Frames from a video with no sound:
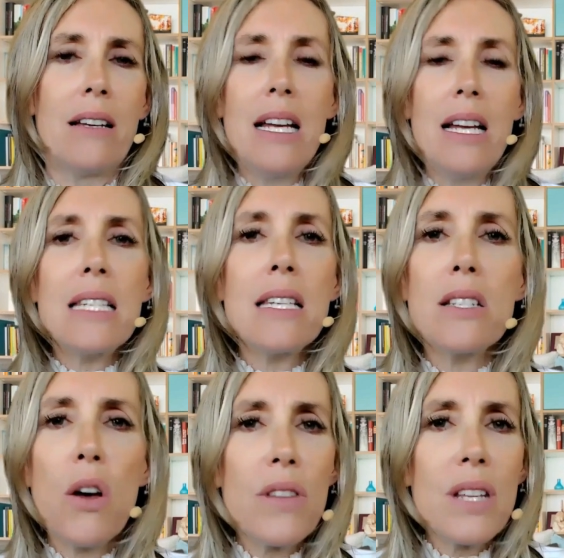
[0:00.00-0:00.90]
This is
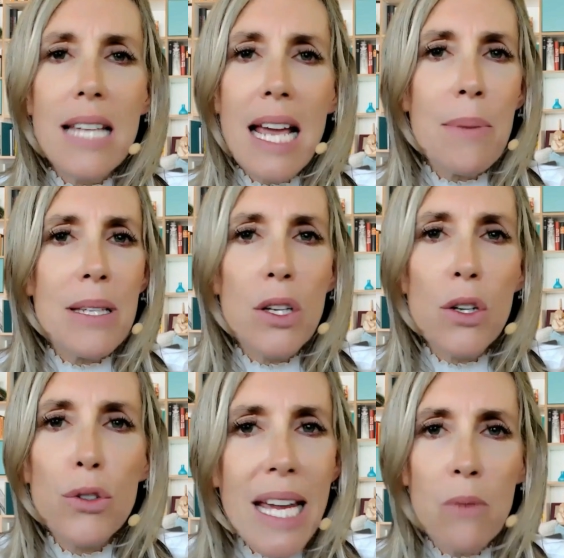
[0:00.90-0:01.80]
not the same as
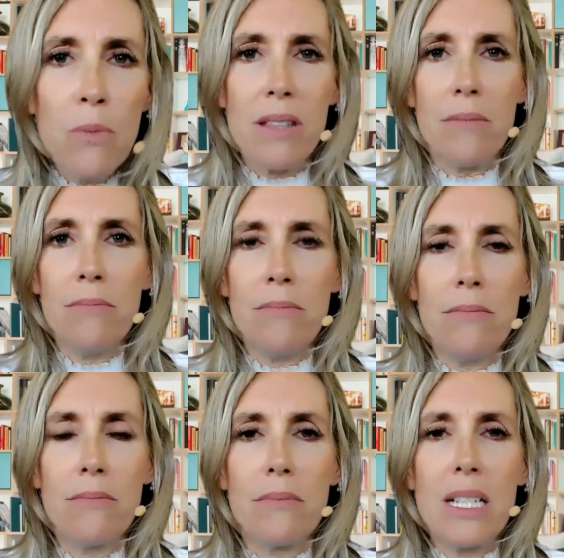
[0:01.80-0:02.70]
agreeing with them.
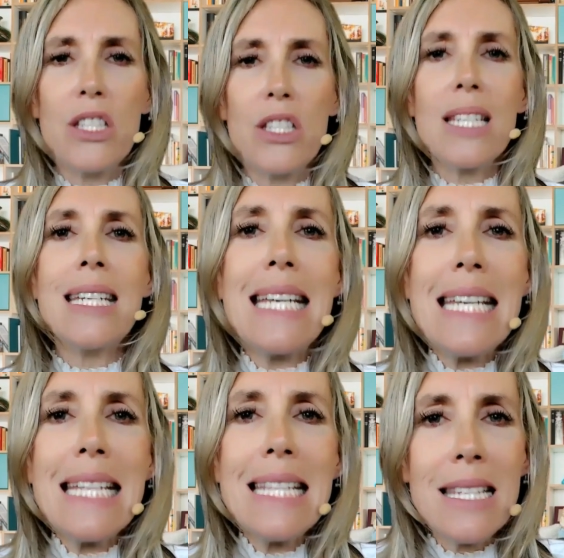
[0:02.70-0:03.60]
It's just an
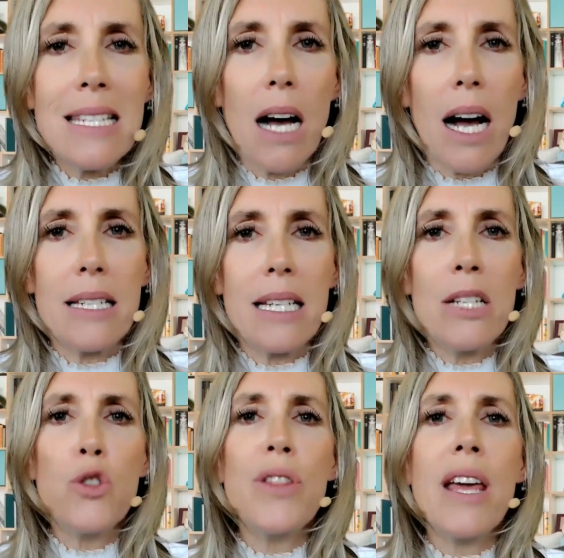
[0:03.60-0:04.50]
insight
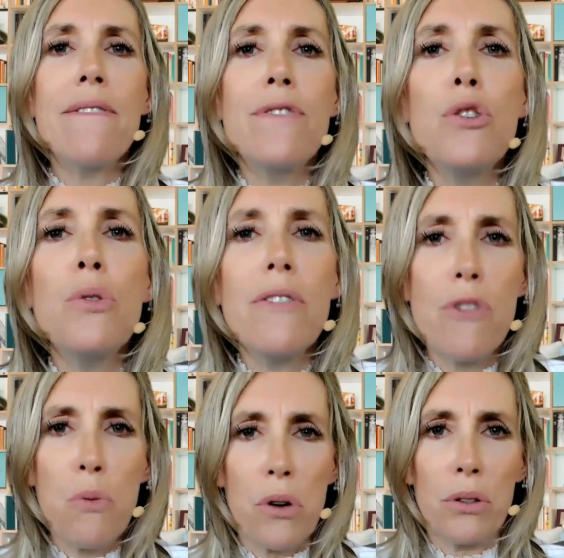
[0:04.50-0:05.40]
into their view of
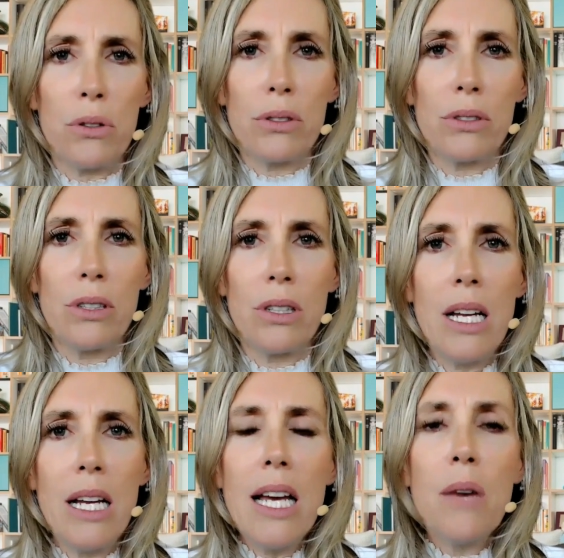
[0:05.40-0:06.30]
the world.
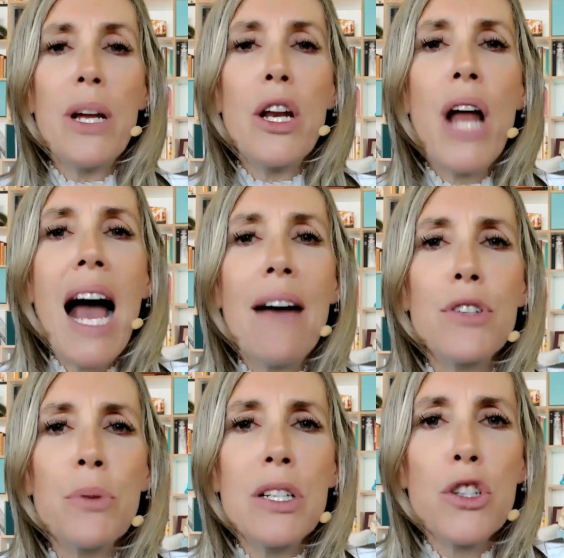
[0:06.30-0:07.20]
And we don't have
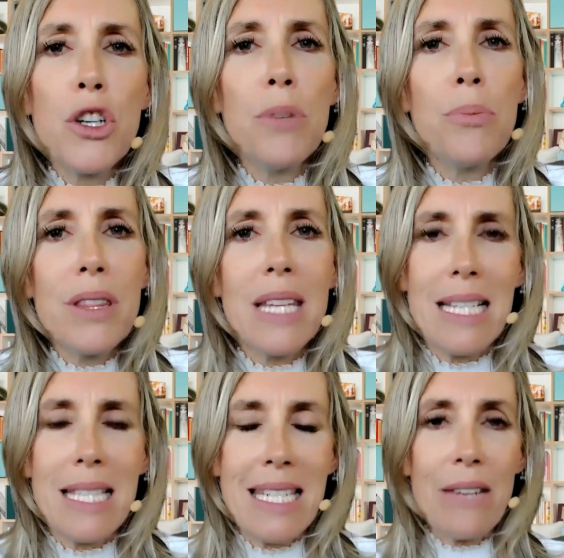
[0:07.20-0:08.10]
to interpret
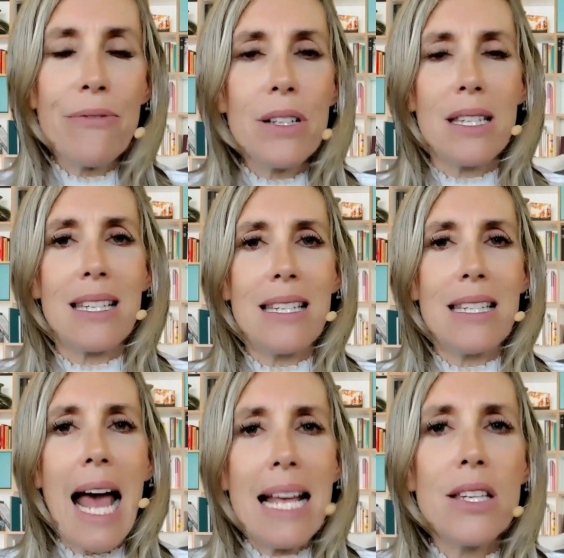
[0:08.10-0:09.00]
these differences
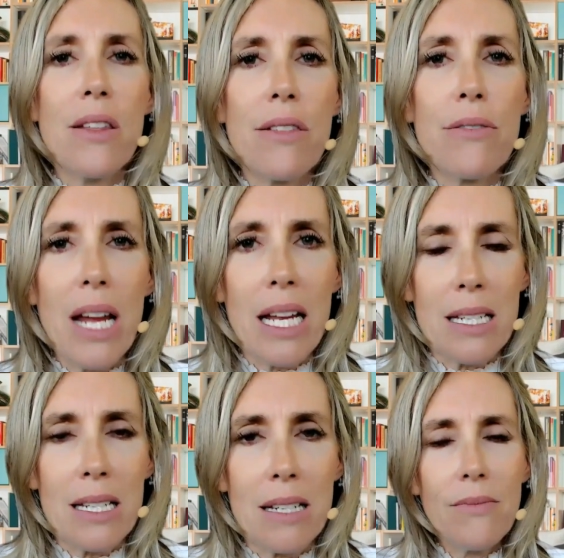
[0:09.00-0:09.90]
as a
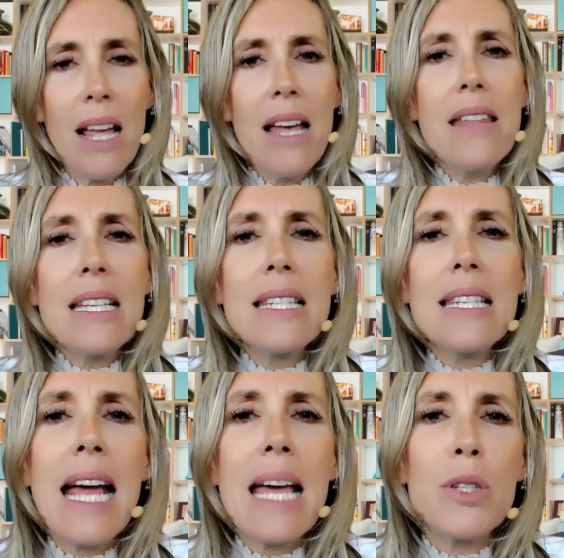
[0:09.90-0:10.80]
threat. This
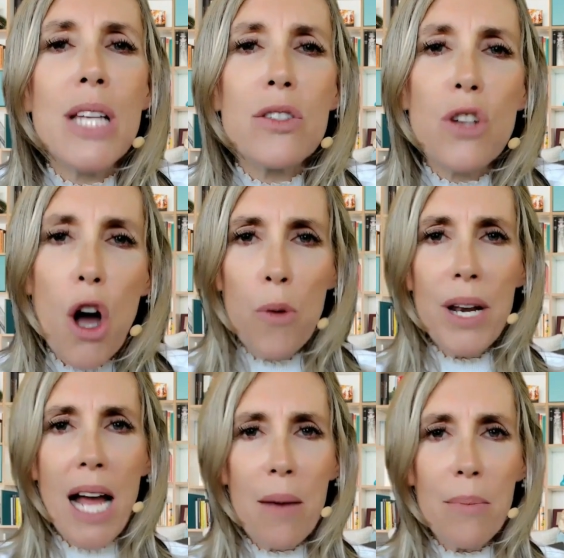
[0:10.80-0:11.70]
enables us to
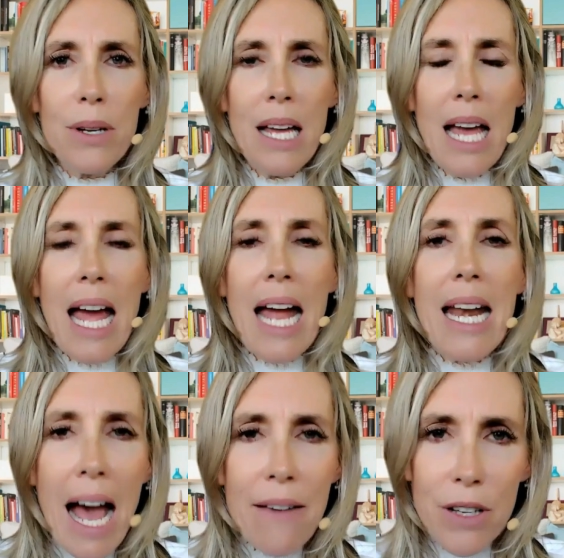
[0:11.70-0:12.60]
open up and
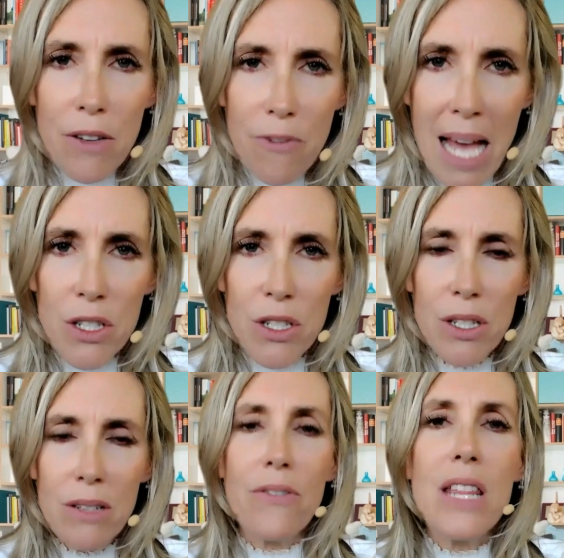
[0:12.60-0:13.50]
have
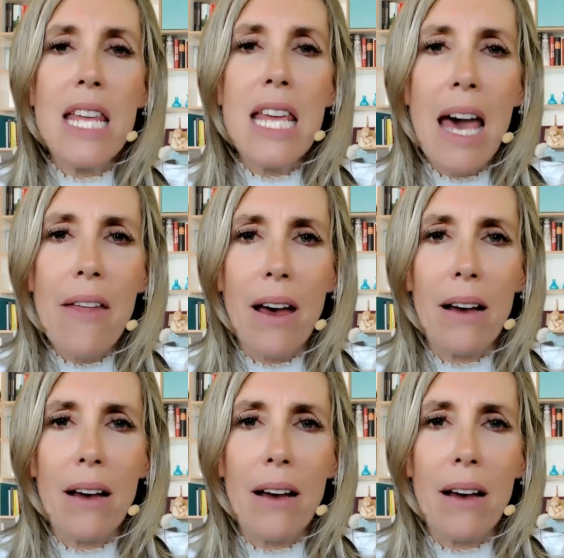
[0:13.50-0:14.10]
compassion for the other.